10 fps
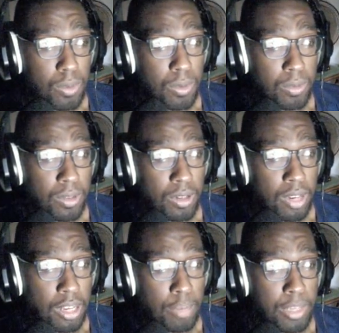Well,
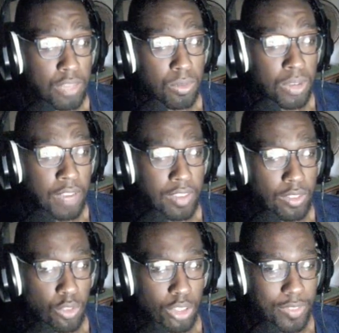not, not because well I've yet
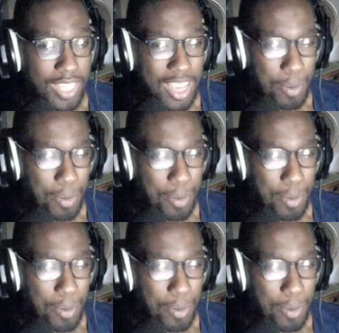to start the video,